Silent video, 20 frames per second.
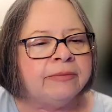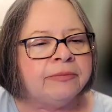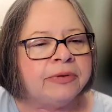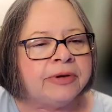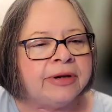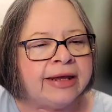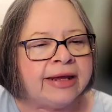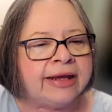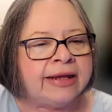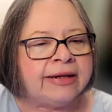
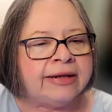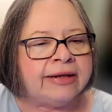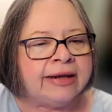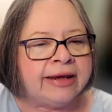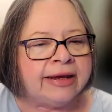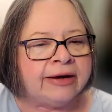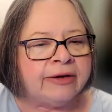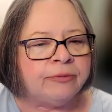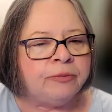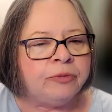planned to
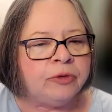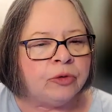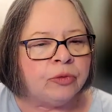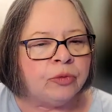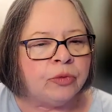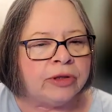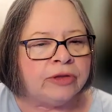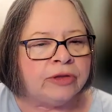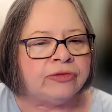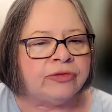help you
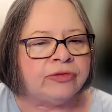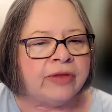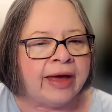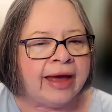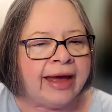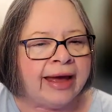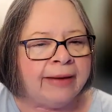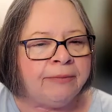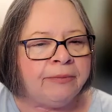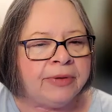reach the
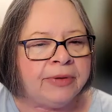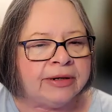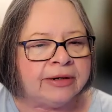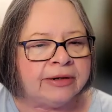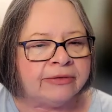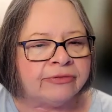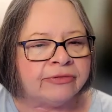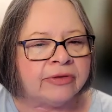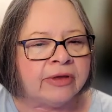happiness